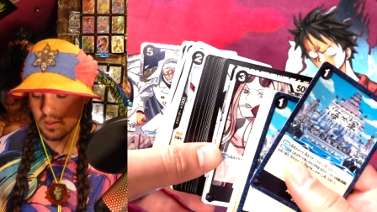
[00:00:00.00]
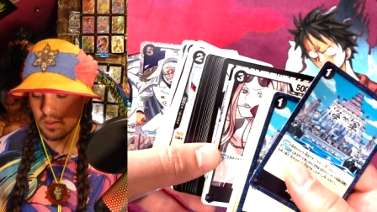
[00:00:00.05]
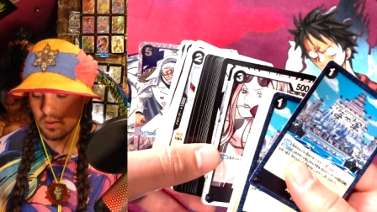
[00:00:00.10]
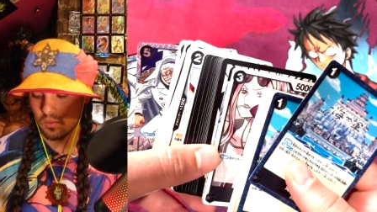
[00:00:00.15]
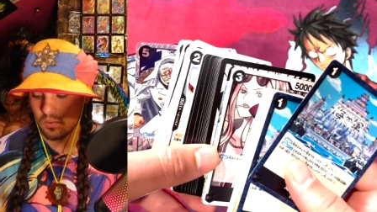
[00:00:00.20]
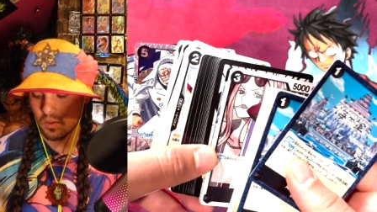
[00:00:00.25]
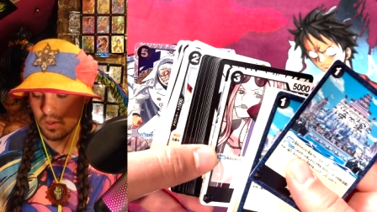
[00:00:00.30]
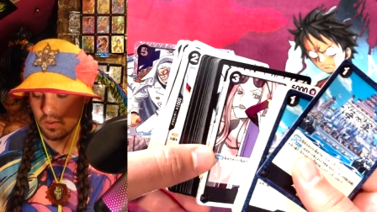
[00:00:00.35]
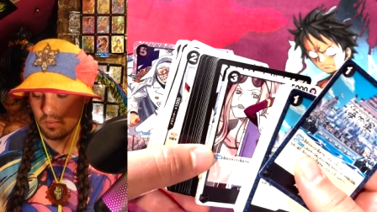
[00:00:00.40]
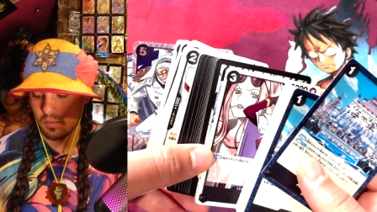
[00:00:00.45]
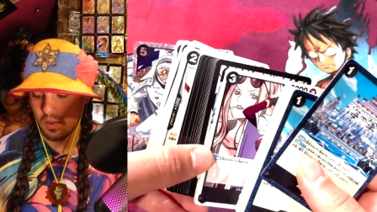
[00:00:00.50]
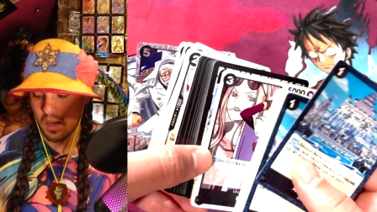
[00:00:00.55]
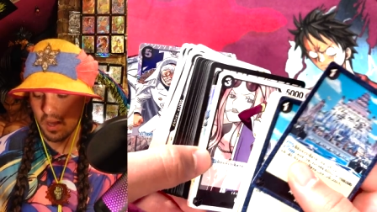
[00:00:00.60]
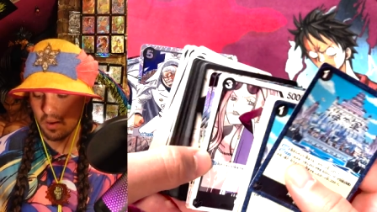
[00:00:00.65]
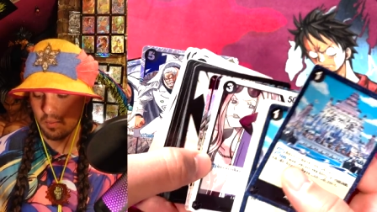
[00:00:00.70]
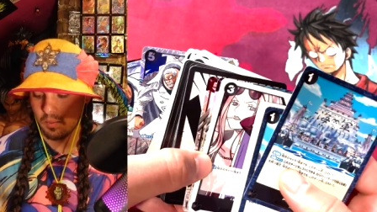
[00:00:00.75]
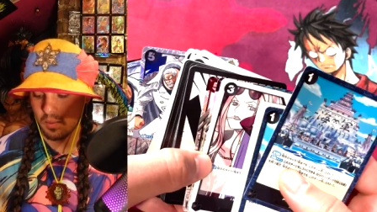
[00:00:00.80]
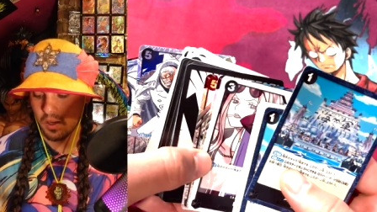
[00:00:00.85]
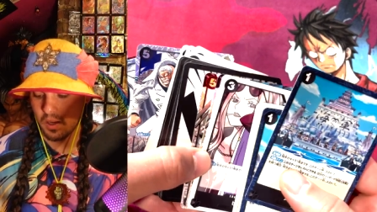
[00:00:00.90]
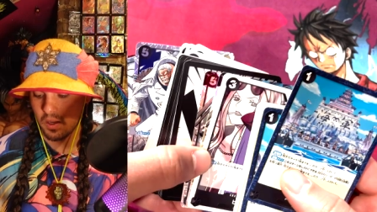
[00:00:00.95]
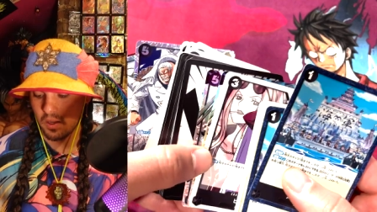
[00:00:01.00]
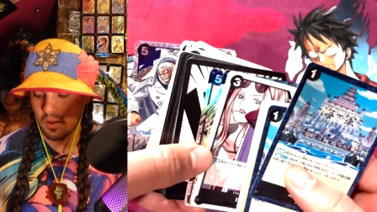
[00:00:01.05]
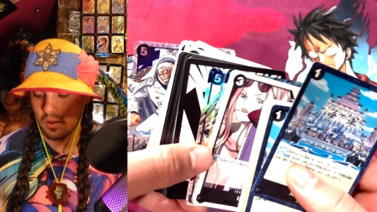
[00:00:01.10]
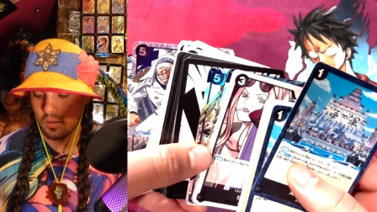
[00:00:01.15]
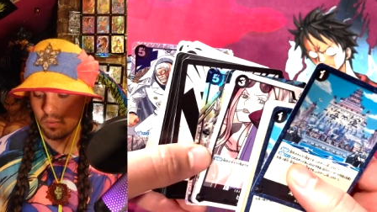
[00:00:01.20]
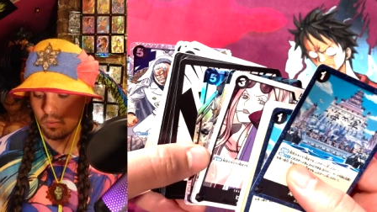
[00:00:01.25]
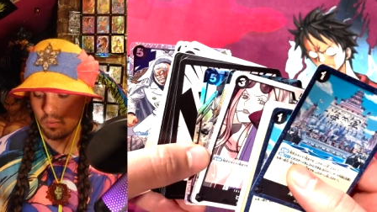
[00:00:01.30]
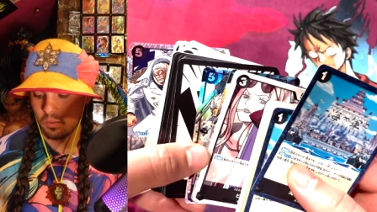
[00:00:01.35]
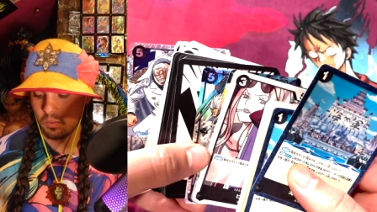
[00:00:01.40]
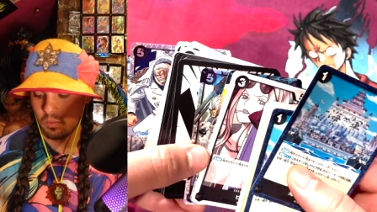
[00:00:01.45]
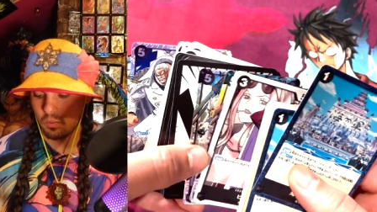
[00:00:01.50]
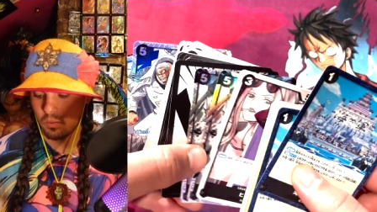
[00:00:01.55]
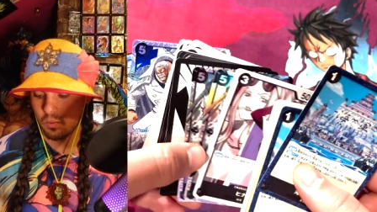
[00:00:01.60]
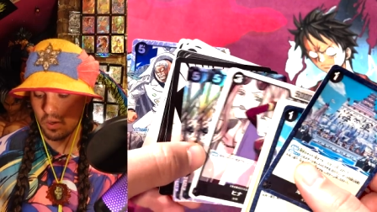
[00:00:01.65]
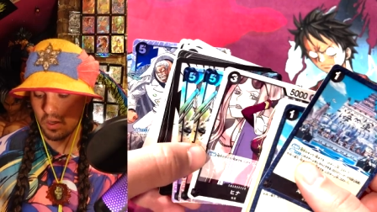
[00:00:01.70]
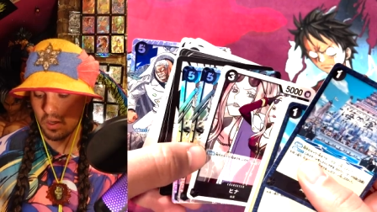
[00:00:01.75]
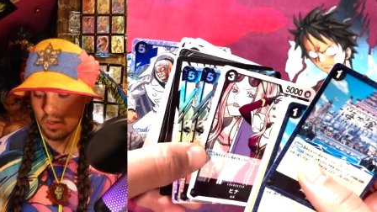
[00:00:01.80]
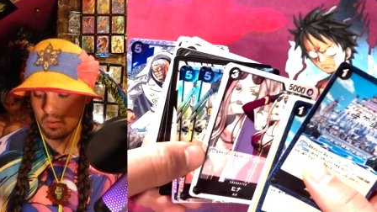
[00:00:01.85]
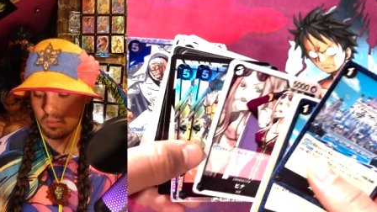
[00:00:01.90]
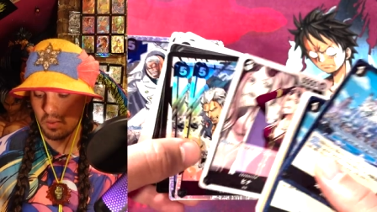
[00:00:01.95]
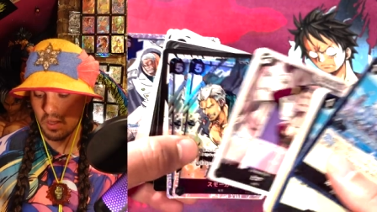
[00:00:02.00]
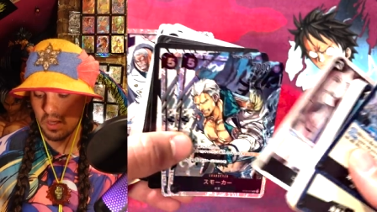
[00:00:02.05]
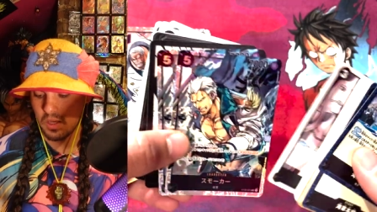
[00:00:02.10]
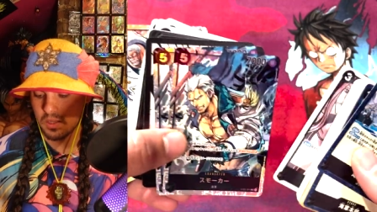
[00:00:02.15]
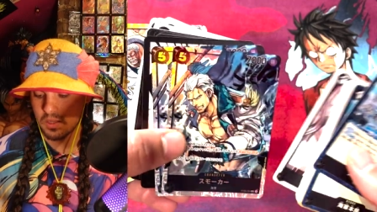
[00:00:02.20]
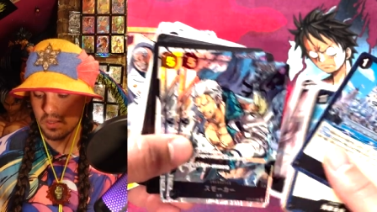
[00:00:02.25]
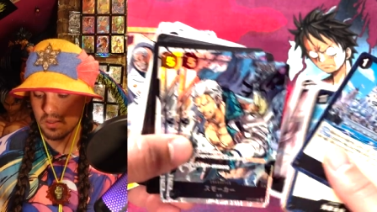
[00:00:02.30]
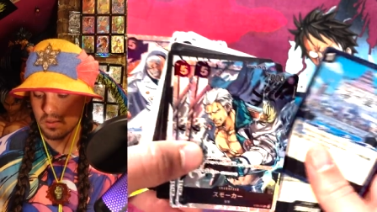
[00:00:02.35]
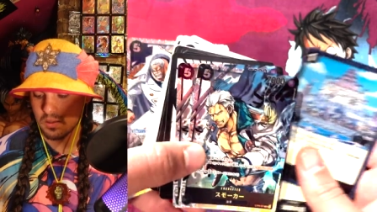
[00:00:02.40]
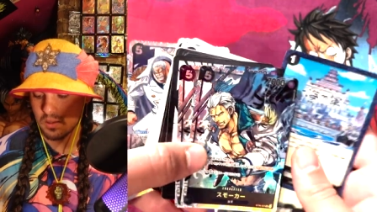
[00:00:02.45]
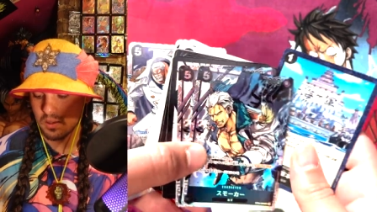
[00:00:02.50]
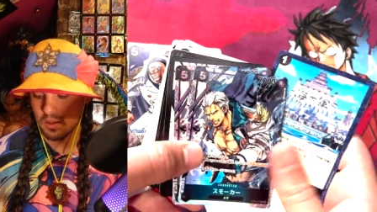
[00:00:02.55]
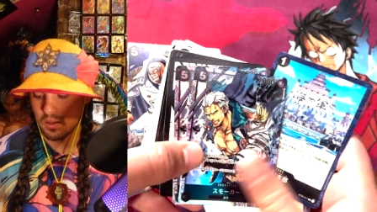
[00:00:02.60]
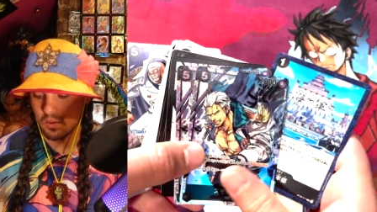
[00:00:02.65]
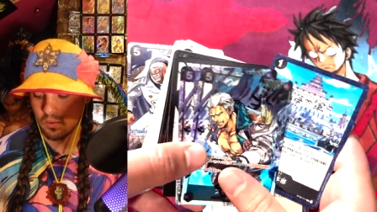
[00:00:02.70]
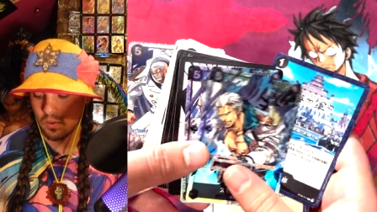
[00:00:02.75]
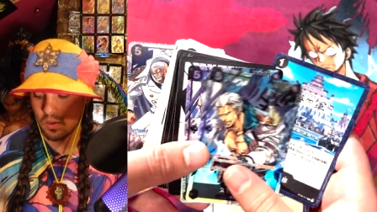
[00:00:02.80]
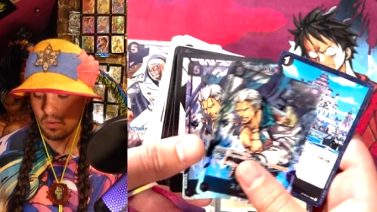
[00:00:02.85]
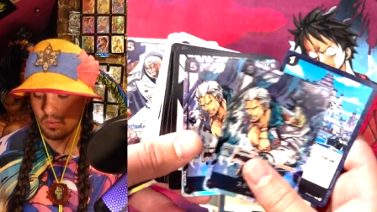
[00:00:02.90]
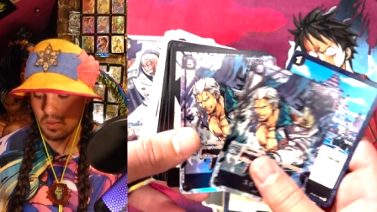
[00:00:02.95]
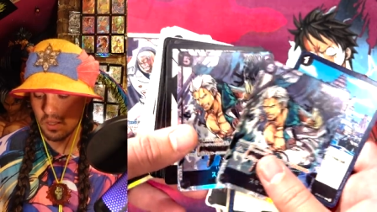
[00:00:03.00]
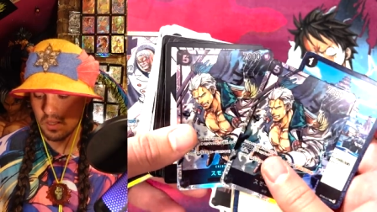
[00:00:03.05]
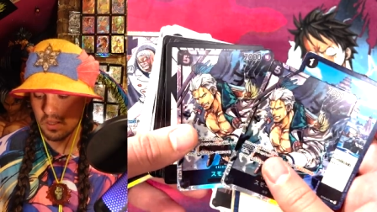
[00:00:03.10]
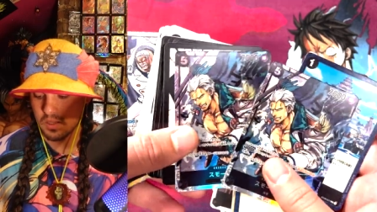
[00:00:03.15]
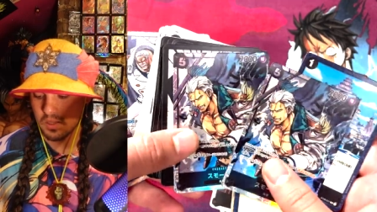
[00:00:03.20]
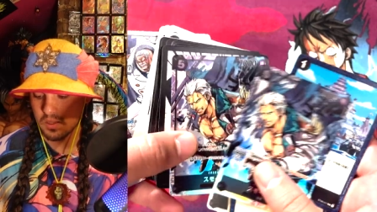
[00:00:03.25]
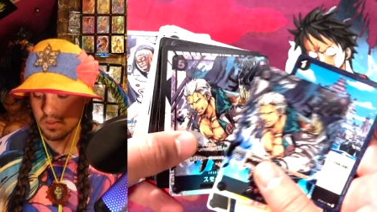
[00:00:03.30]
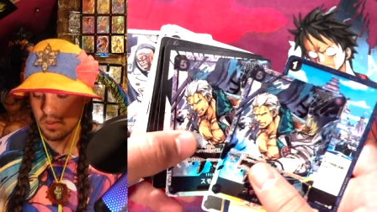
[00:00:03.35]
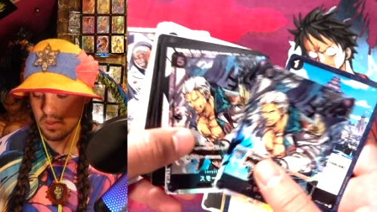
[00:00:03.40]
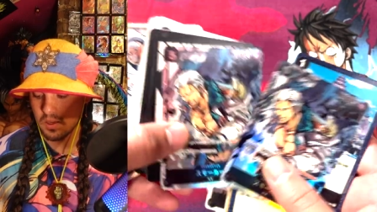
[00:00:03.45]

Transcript: gonna win it back by the winning piece and the one piece.